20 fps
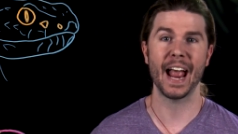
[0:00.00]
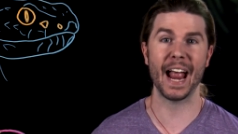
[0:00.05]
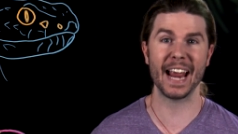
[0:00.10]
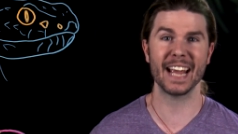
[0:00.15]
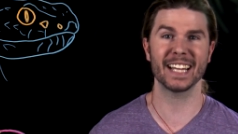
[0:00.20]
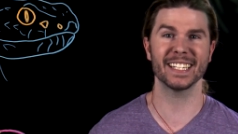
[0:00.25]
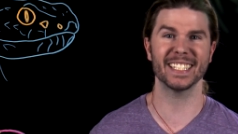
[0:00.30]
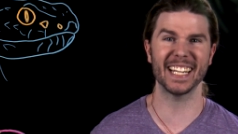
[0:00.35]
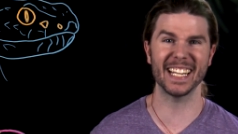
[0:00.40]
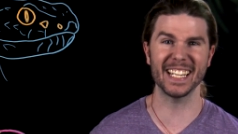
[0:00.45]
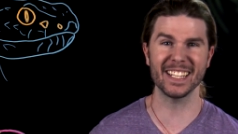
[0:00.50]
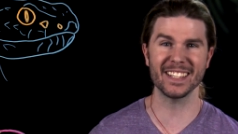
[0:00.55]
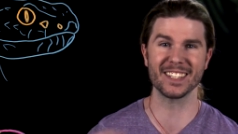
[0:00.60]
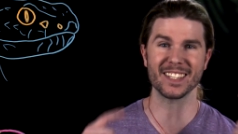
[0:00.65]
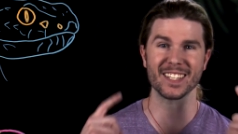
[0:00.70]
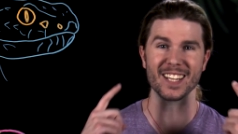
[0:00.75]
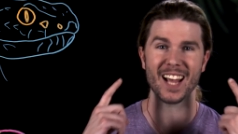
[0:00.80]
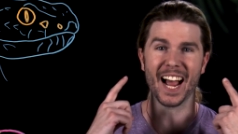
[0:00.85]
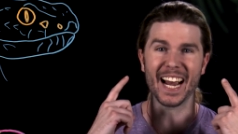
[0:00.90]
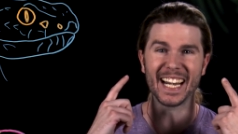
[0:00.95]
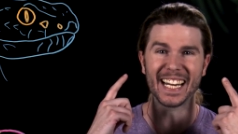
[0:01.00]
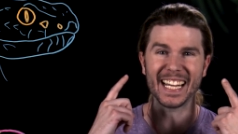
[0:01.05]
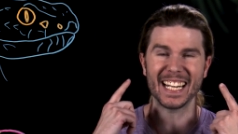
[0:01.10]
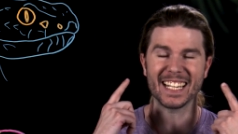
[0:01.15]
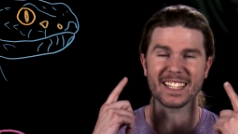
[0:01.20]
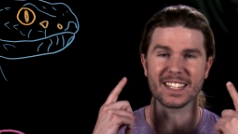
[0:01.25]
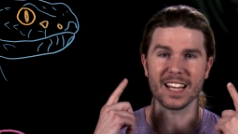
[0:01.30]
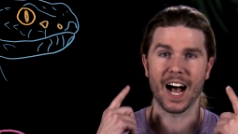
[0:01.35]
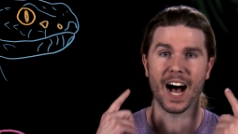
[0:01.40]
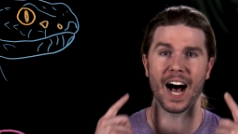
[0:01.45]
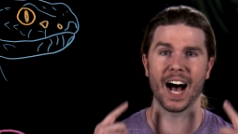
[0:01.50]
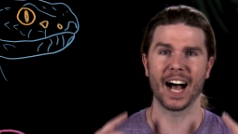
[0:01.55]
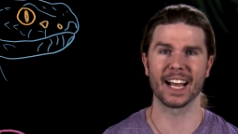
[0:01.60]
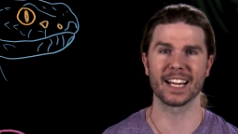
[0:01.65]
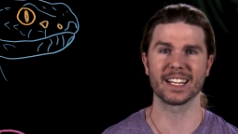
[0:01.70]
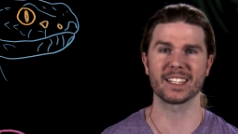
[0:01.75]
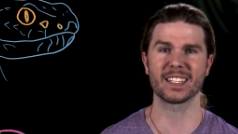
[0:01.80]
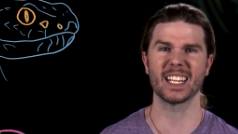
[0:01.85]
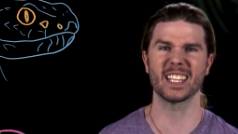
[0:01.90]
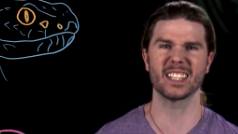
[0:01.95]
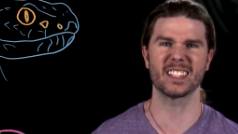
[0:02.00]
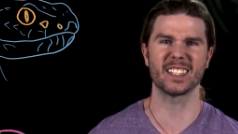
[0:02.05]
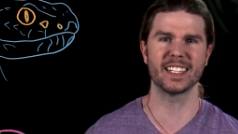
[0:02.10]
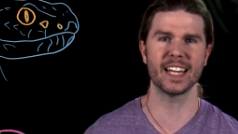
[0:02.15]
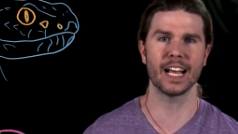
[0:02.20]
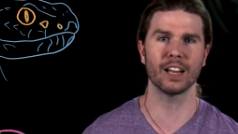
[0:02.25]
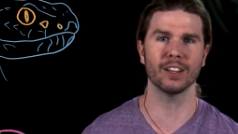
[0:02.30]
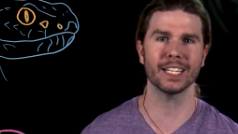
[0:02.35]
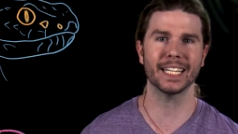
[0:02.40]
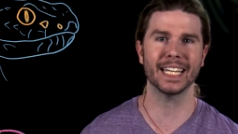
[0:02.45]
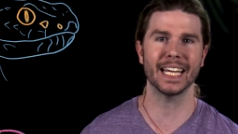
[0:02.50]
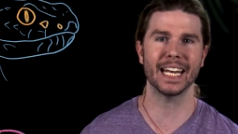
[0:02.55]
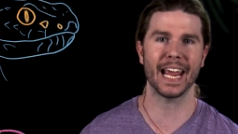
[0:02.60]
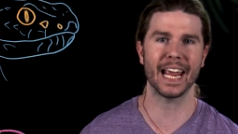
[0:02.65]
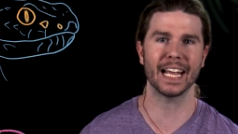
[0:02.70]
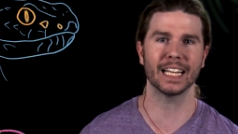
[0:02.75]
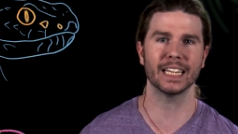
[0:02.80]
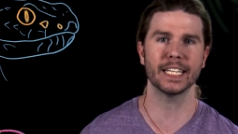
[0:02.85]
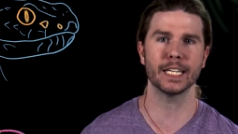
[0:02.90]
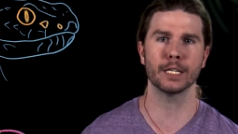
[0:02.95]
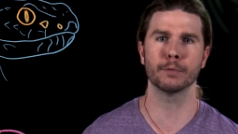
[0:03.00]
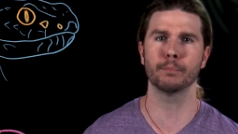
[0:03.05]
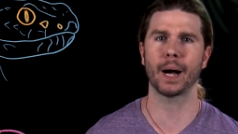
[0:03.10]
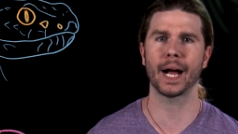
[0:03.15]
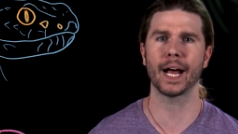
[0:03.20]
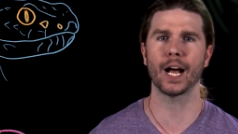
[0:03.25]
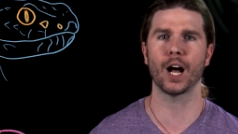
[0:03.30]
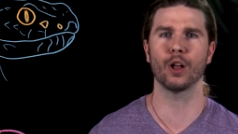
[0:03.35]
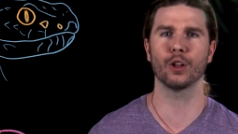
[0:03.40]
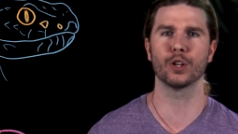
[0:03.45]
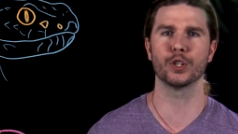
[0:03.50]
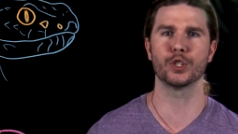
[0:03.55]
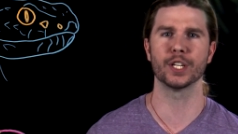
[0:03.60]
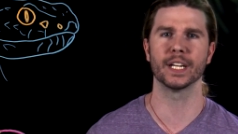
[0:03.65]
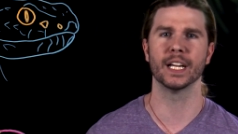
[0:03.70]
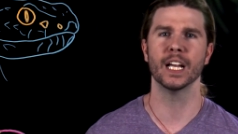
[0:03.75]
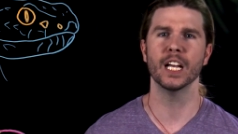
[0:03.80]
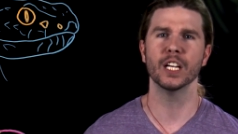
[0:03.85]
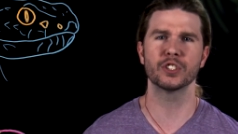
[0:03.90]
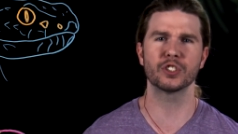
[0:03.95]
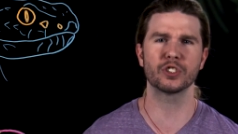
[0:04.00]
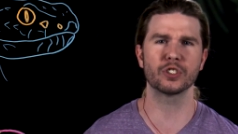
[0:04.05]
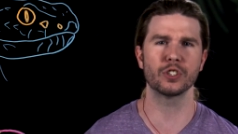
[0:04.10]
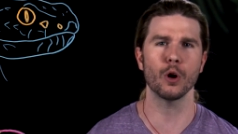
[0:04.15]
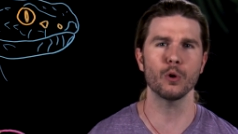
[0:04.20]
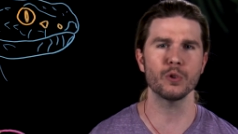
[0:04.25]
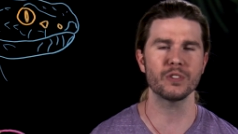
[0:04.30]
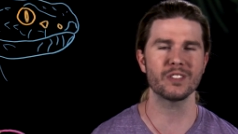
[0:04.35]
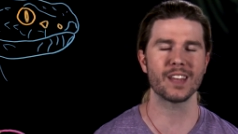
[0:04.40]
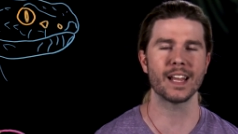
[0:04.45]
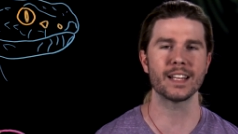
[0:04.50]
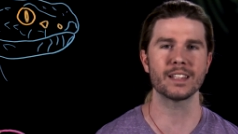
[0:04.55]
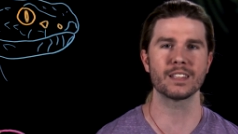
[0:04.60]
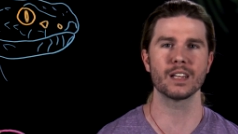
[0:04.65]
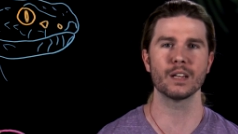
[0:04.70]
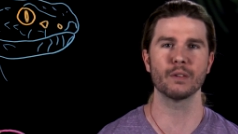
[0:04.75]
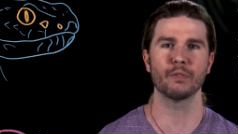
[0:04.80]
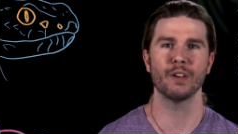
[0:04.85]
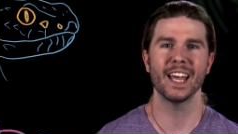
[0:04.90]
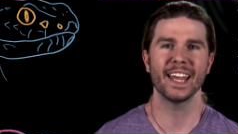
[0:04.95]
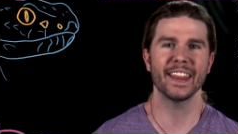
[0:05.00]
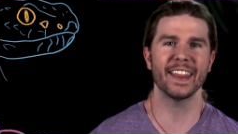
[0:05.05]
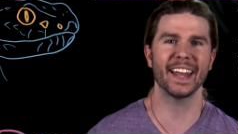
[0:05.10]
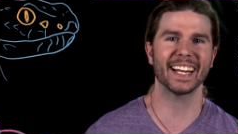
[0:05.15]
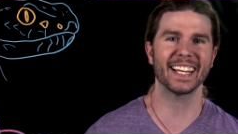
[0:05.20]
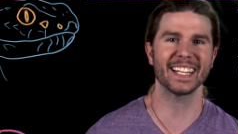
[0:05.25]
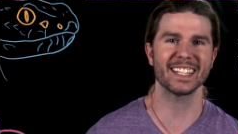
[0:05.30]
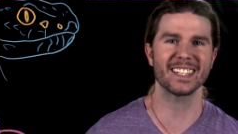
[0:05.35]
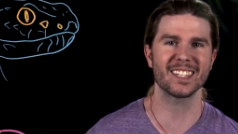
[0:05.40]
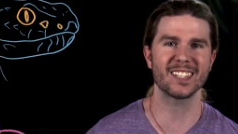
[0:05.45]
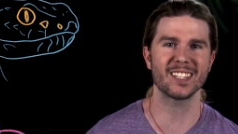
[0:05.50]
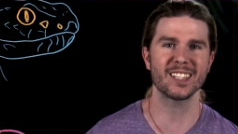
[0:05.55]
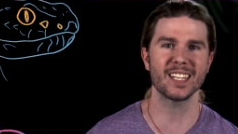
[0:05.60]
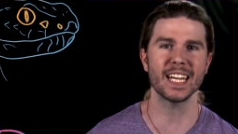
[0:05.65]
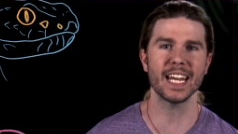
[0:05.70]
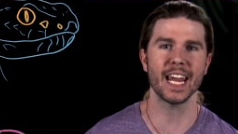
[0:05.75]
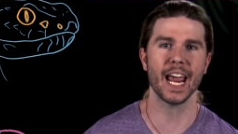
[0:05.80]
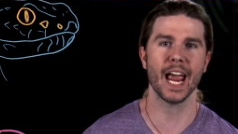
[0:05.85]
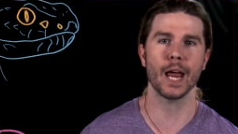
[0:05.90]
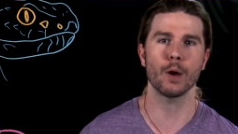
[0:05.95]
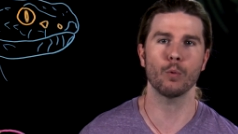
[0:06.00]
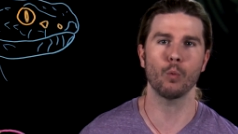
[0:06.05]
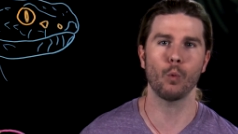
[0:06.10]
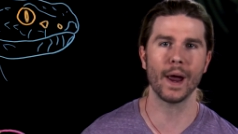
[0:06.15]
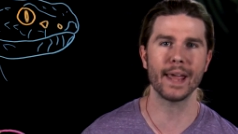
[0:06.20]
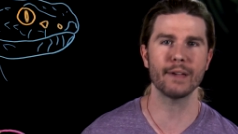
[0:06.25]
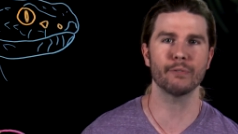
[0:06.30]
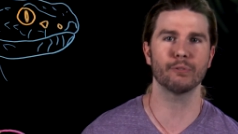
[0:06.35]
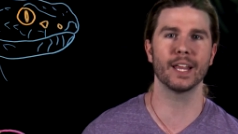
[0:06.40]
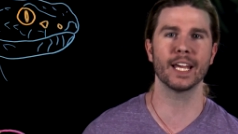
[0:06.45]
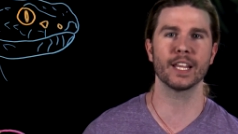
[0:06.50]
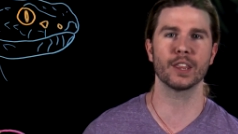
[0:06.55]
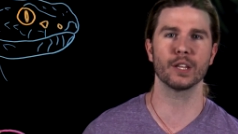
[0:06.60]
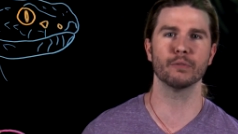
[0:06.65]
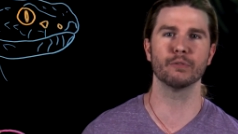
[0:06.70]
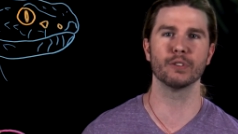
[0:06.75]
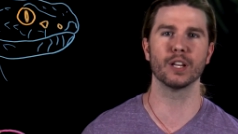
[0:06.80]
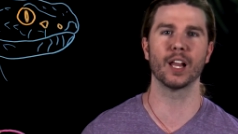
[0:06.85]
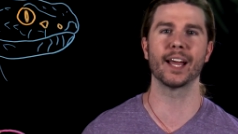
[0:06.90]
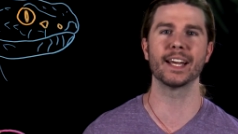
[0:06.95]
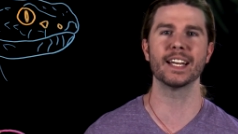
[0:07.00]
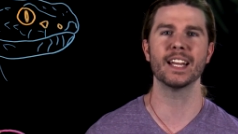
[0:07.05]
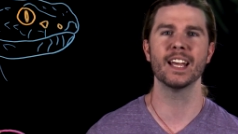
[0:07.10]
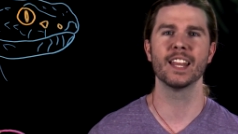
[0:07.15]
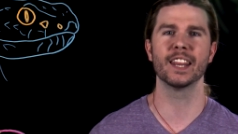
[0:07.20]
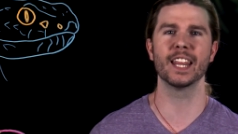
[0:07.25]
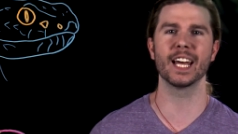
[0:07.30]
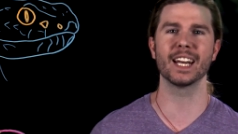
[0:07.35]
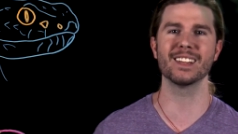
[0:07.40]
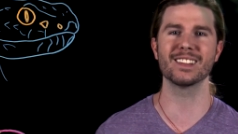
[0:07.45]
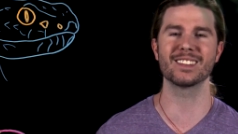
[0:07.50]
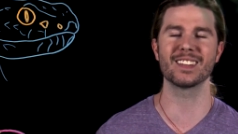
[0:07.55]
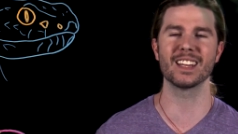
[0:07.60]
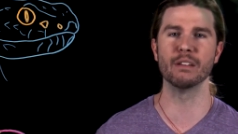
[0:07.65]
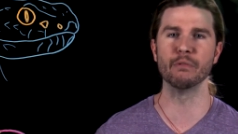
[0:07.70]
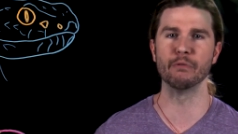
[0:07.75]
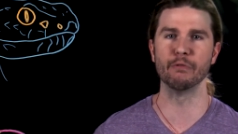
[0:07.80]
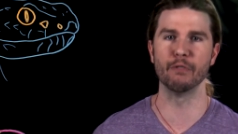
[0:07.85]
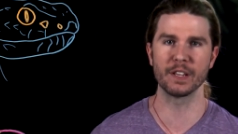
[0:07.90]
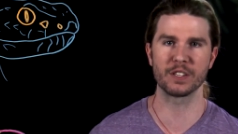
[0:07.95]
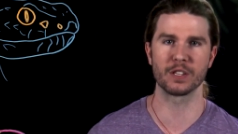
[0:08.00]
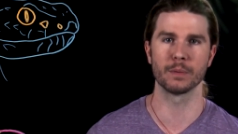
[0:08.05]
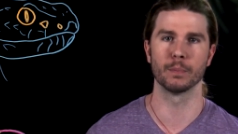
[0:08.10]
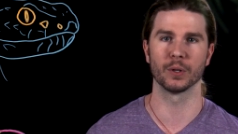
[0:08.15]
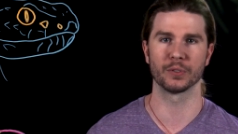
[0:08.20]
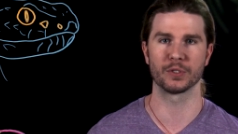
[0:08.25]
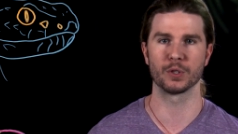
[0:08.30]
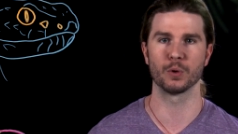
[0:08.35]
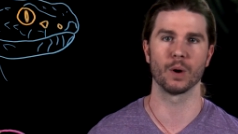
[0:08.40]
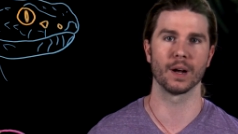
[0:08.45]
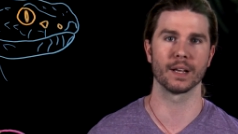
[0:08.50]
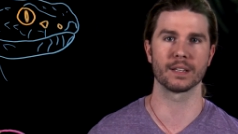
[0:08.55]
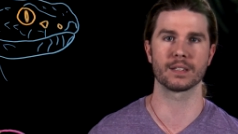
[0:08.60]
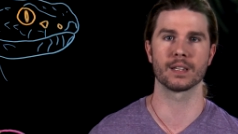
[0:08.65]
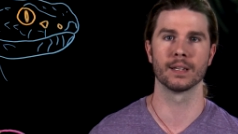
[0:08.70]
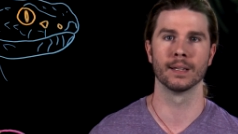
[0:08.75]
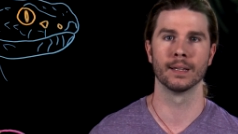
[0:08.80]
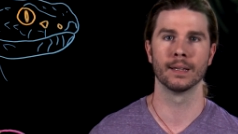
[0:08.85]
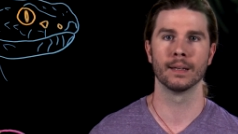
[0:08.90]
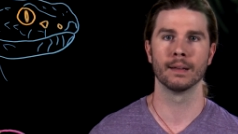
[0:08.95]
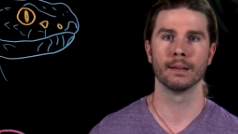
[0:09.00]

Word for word: and inside its eyes is delicate alien biology so sensitive that it can see a wavelength of light that is invisible to us.